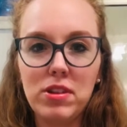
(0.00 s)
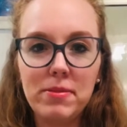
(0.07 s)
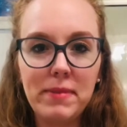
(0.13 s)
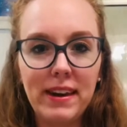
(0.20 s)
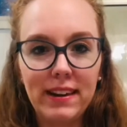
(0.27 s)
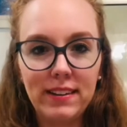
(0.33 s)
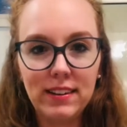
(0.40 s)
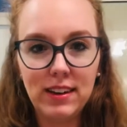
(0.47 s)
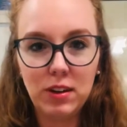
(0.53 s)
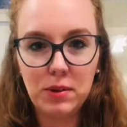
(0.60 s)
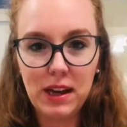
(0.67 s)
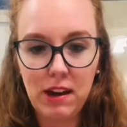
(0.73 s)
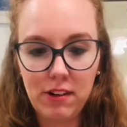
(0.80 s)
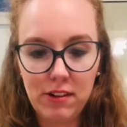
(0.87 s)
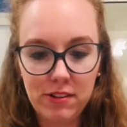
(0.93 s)
with me, here
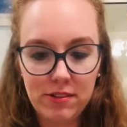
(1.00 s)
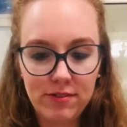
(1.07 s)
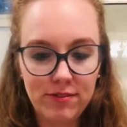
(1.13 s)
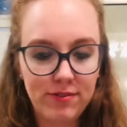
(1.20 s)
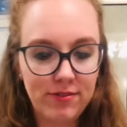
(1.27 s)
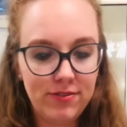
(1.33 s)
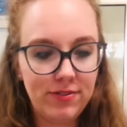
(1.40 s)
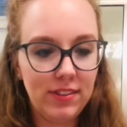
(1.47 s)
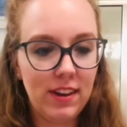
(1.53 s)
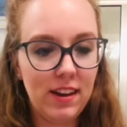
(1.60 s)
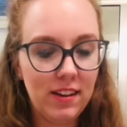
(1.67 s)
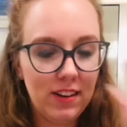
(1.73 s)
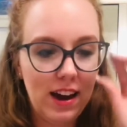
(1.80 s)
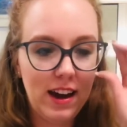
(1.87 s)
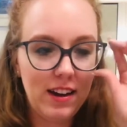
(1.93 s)
we go.
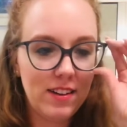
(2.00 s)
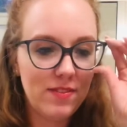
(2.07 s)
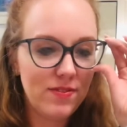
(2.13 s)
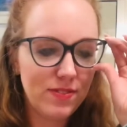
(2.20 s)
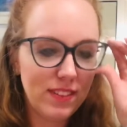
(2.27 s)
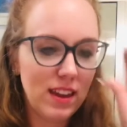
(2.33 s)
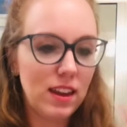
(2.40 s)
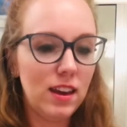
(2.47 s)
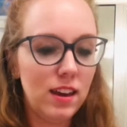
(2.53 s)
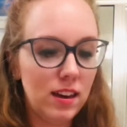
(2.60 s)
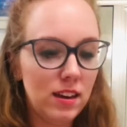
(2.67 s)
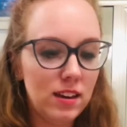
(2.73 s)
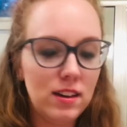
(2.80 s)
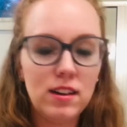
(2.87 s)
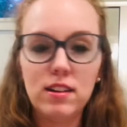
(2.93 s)
Okay.
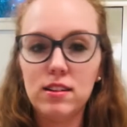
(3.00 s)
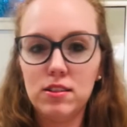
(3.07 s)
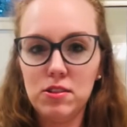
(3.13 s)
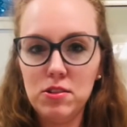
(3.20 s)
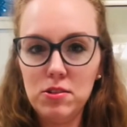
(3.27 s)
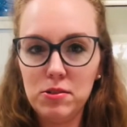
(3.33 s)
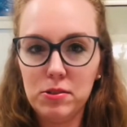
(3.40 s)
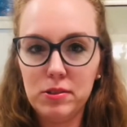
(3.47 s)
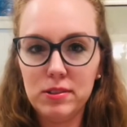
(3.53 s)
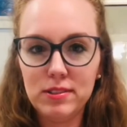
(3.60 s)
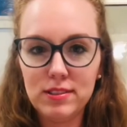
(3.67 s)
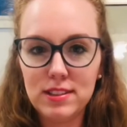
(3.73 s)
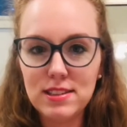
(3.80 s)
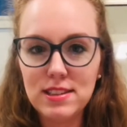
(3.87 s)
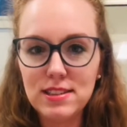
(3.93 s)
Oh,
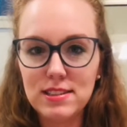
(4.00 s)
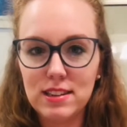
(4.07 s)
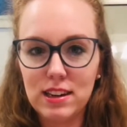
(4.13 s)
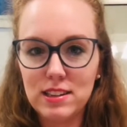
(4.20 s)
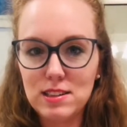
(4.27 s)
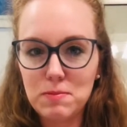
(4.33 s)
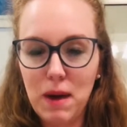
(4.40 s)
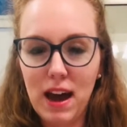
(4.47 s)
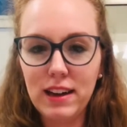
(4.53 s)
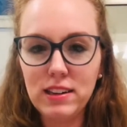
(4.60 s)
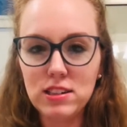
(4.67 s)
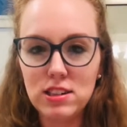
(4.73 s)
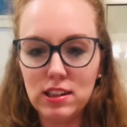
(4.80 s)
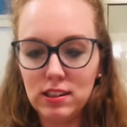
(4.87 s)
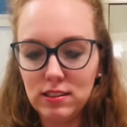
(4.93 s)
this is nice
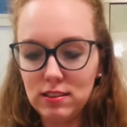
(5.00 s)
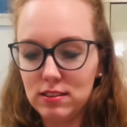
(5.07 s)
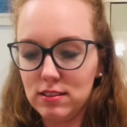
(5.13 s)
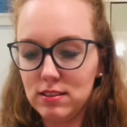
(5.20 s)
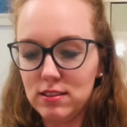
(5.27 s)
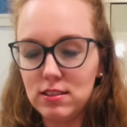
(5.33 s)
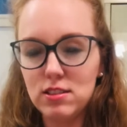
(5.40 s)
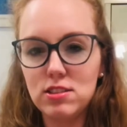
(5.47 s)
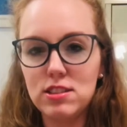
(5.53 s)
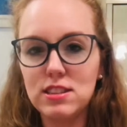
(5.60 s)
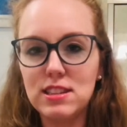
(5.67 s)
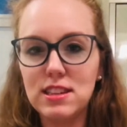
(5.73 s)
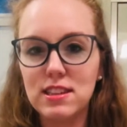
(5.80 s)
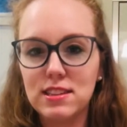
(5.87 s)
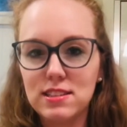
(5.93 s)
packaging. You should
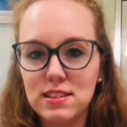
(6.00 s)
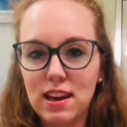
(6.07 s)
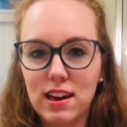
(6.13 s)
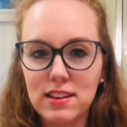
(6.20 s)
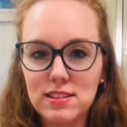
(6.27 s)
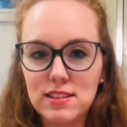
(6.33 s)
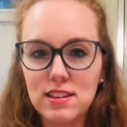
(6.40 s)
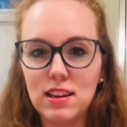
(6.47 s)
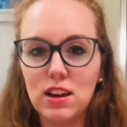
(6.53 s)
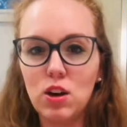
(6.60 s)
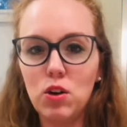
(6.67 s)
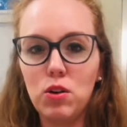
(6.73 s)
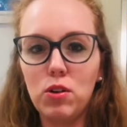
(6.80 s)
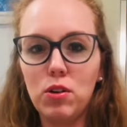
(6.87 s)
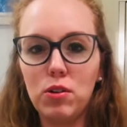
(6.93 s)
see this, guys.
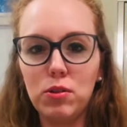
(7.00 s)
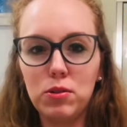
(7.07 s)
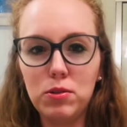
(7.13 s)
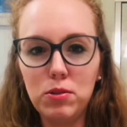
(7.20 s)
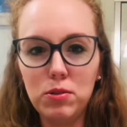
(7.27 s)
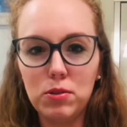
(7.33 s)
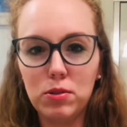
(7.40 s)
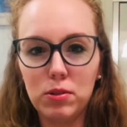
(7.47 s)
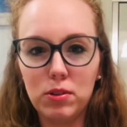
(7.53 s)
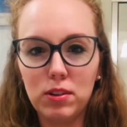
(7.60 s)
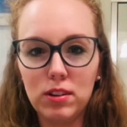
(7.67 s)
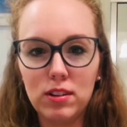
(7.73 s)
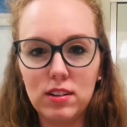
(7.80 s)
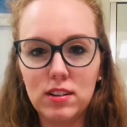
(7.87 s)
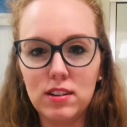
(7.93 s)
Ooh,
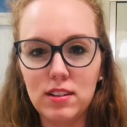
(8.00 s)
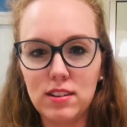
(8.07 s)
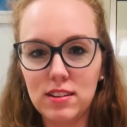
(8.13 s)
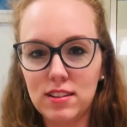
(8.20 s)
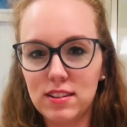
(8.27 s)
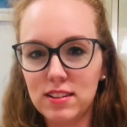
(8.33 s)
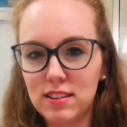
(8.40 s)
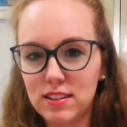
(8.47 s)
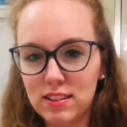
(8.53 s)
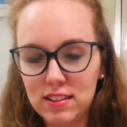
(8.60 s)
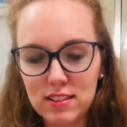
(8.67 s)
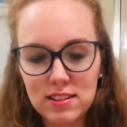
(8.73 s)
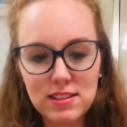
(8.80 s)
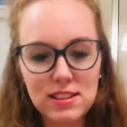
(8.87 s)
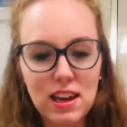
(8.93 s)

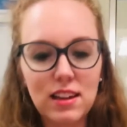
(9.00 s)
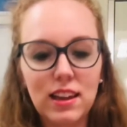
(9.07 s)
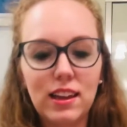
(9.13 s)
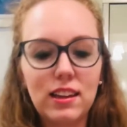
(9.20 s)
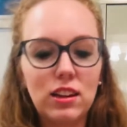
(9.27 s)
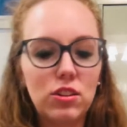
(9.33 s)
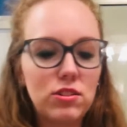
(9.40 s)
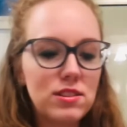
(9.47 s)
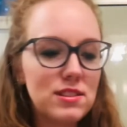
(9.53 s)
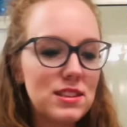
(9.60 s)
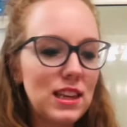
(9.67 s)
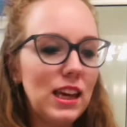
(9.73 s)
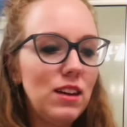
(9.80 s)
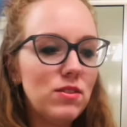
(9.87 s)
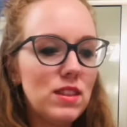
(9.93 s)
it's got like a little
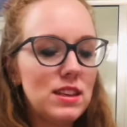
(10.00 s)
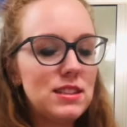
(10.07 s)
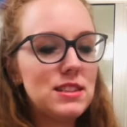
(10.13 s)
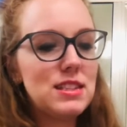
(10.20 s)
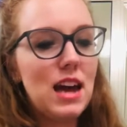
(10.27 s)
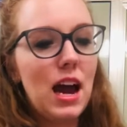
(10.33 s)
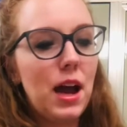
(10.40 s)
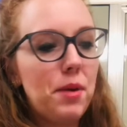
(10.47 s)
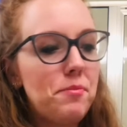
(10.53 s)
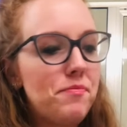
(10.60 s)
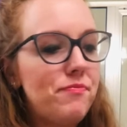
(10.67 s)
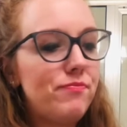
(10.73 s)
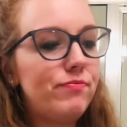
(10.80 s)
sleeve this time.